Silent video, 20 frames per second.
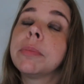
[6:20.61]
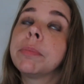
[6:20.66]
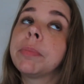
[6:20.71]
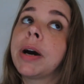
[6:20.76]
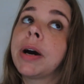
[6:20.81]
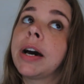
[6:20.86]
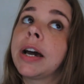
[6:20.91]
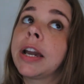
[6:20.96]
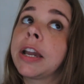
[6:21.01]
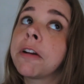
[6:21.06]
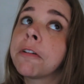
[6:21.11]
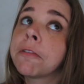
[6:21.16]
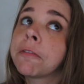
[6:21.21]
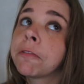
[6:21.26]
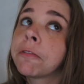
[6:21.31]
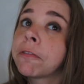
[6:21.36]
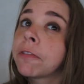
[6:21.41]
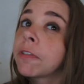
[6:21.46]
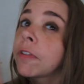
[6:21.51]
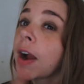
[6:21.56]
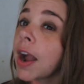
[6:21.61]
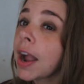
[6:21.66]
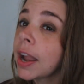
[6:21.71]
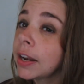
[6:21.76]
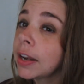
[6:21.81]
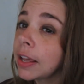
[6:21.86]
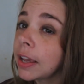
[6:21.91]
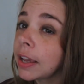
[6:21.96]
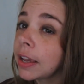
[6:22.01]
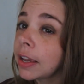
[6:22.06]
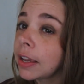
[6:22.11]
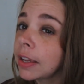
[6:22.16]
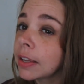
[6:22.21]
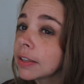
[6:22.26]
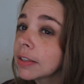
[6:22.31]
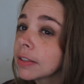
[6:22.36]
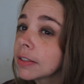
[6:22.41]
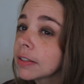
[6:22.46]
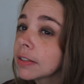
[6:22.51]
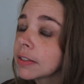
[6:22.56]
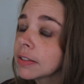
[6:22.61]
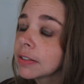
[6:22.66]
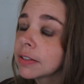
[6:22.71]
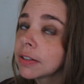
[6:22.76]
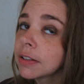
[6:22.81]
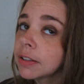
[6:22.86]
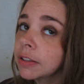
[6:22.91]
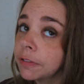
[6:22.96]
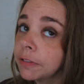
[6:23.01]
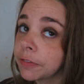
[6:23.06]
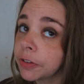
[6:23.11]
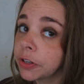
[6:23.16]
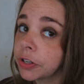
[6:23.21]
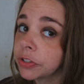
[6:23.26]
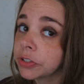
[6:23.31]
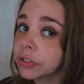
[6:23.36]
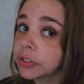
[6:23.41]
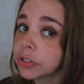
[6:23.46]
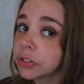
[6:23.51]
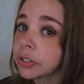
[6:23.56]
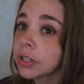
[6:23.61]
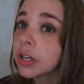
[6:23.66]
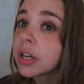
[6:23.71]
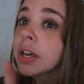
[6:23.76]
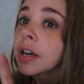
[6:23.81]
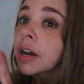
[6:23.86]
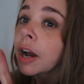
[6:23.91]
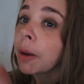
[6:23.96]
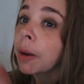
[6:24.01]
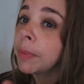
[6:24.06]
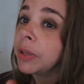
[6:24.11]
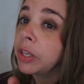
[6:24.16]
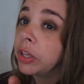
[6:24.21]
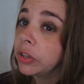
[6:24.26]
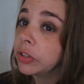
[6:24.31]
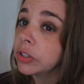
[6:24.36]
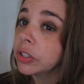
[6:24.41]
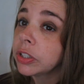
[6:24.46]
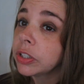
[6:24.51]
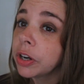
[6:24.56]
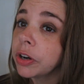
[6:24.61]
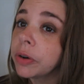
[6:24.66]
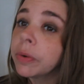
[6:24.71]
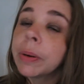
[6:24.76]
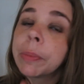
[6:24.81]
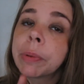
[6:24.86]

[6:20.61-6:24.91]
by Friday the 1st, I'll be good to go.